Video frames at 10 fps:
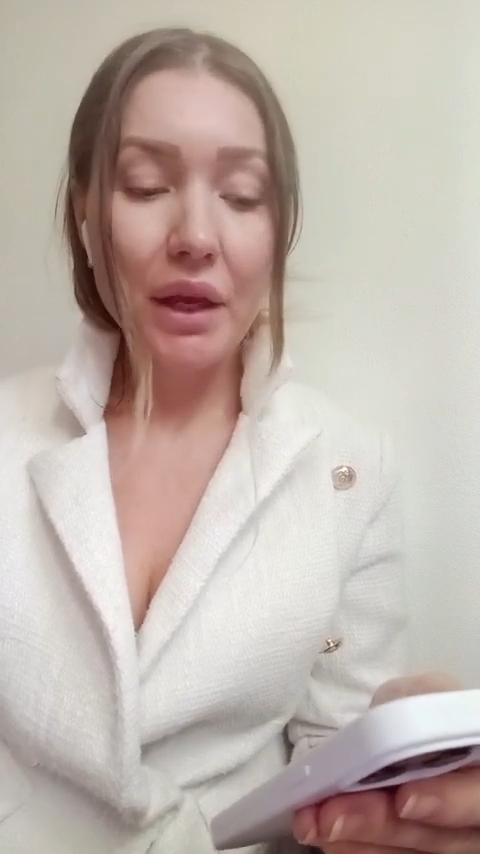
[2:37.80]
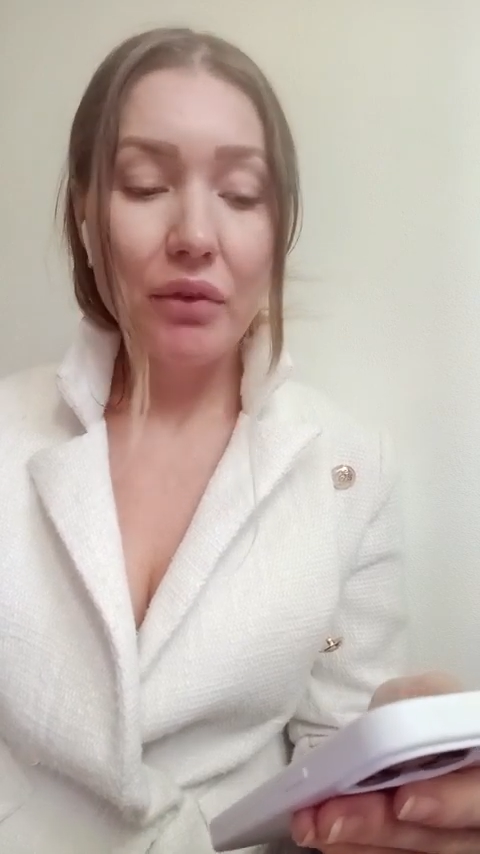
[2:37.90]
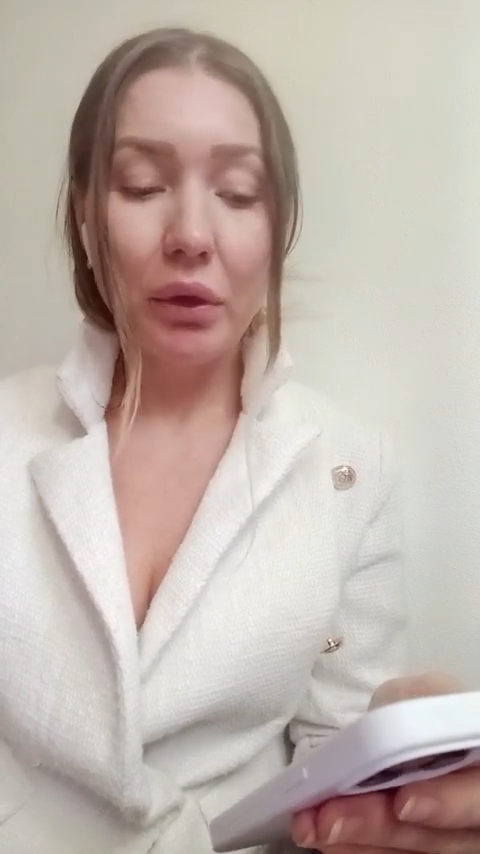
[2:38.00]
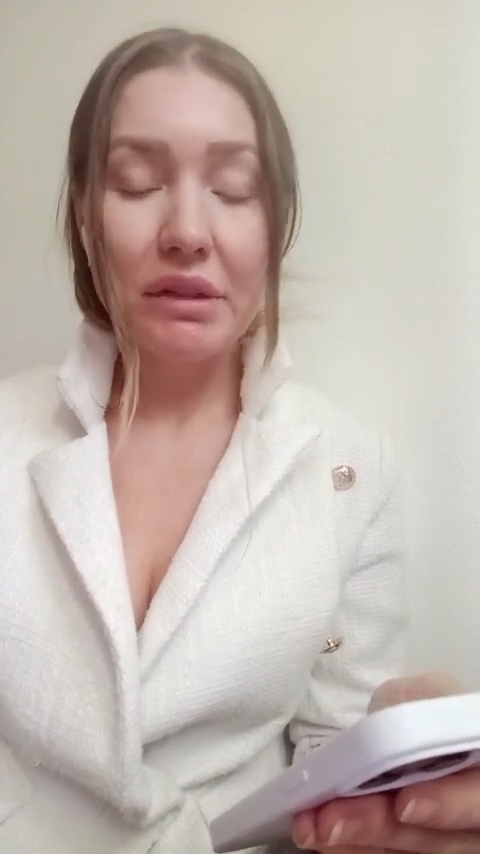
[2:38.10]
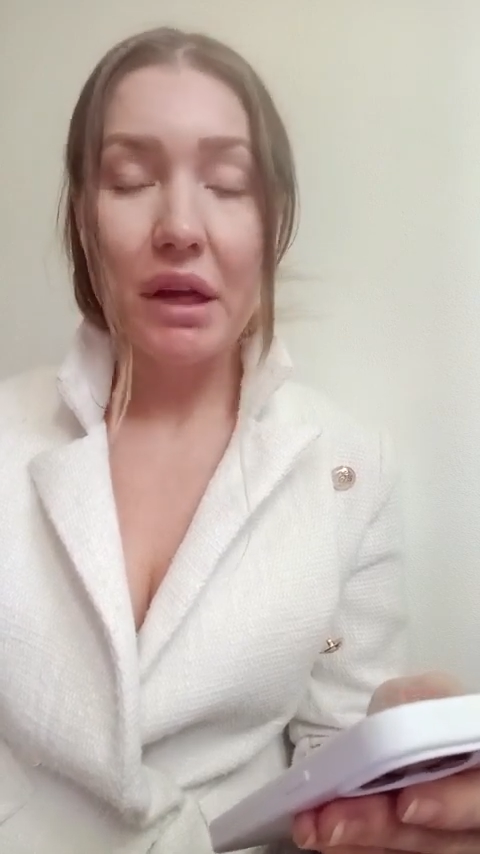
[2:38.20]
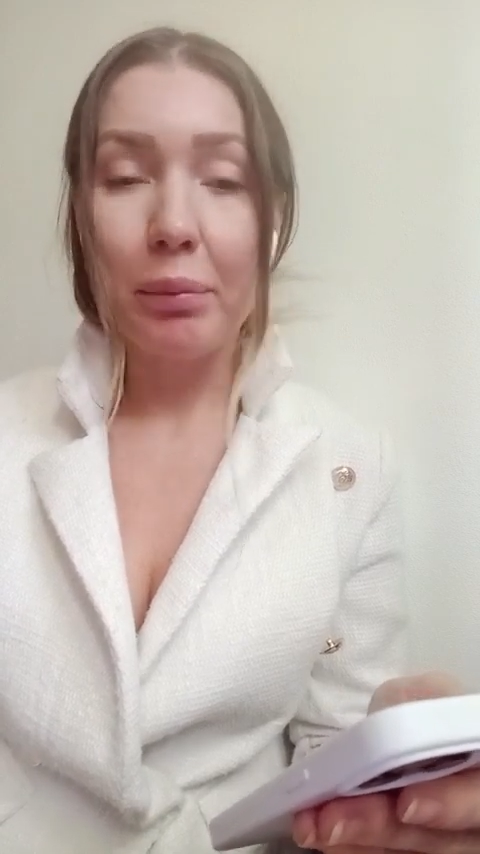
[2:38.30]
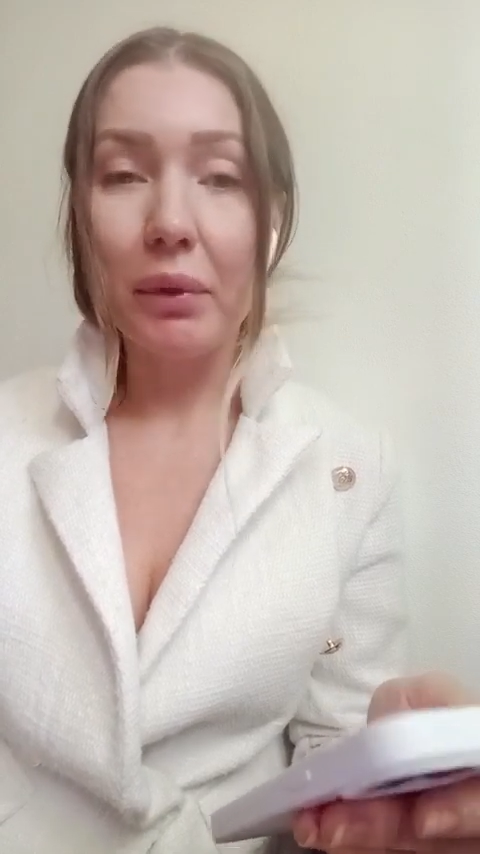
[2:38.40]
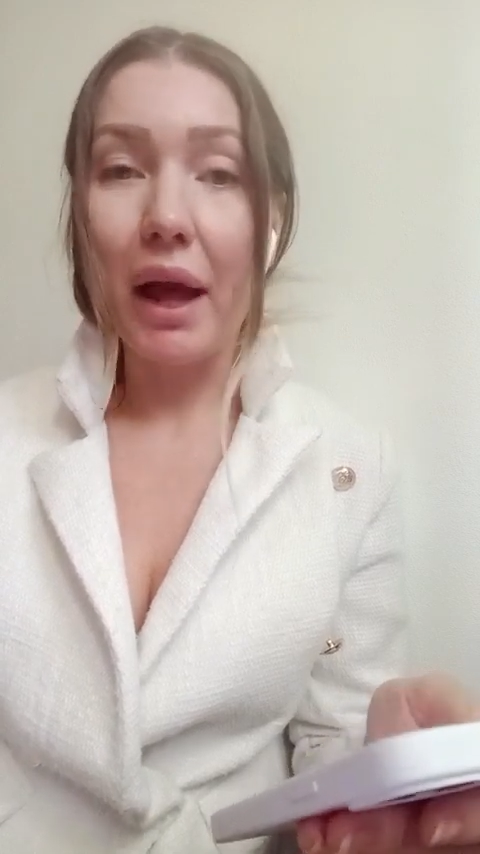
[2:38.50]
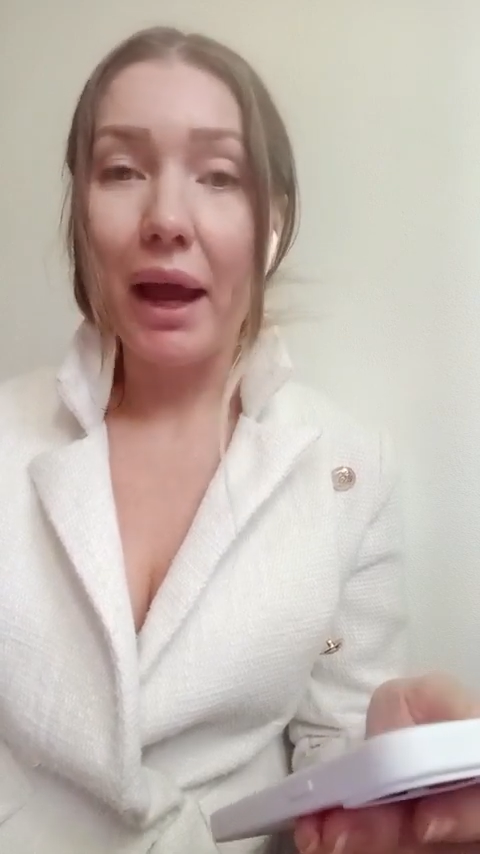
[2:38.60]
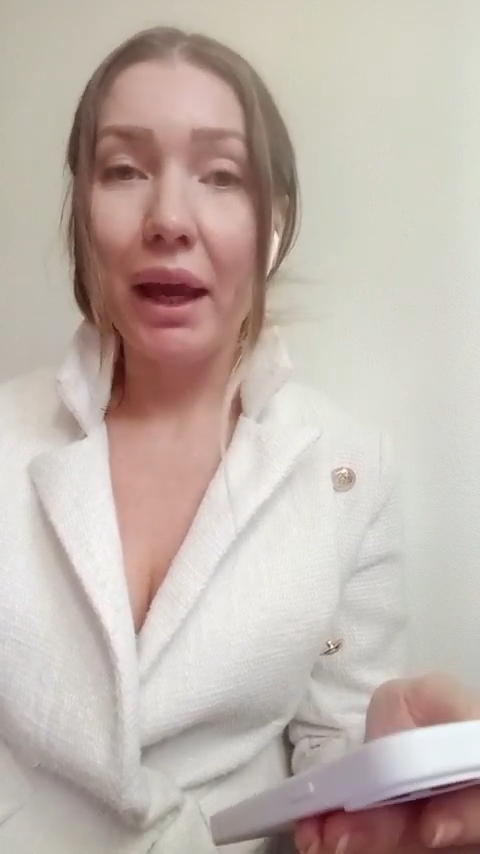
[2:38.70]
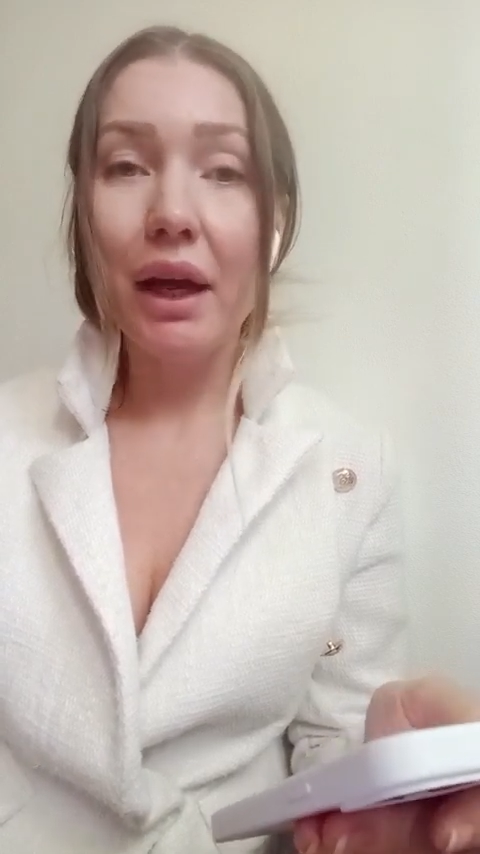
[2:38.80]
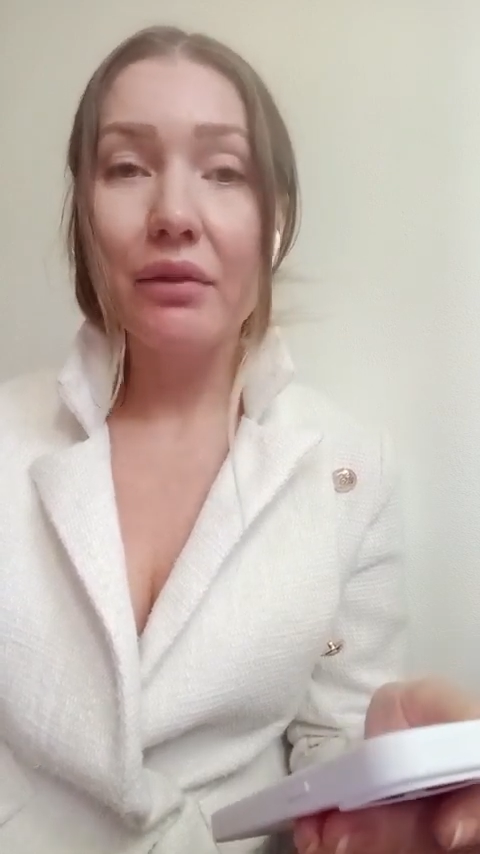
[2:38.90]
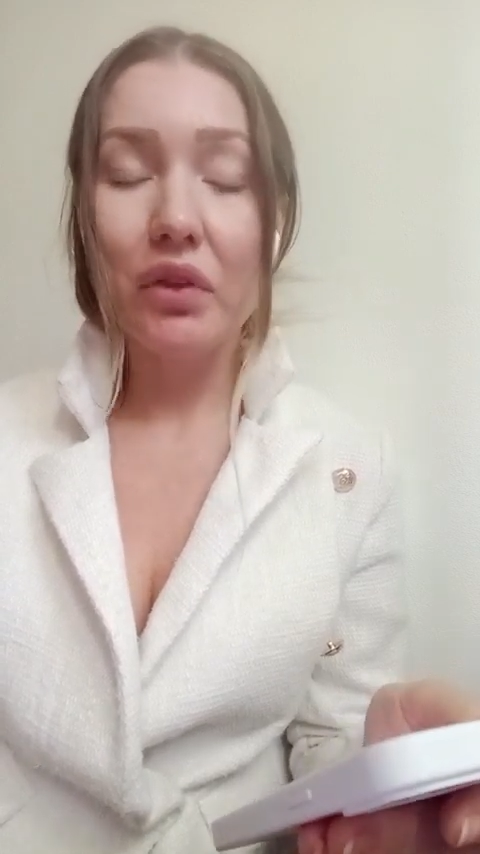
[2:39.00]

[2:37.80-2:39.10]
For example, I have